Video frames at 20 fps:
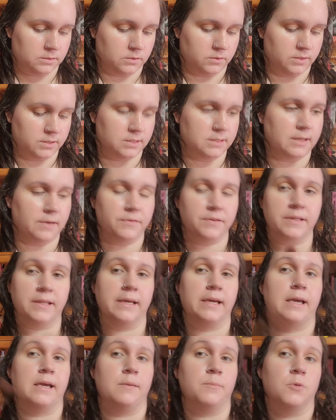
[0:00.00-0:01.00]
So this is
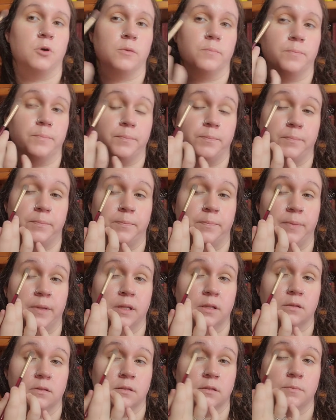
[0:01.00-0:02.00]
definitely, like, a more
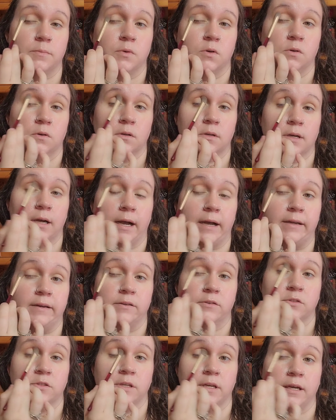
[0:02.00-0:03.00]
buildable
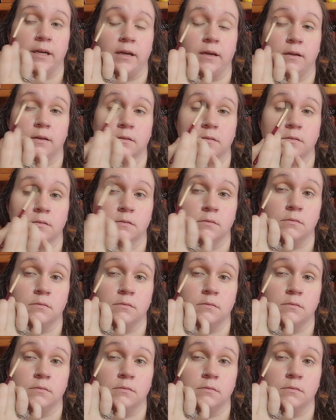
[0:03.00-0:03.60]
kind of shade.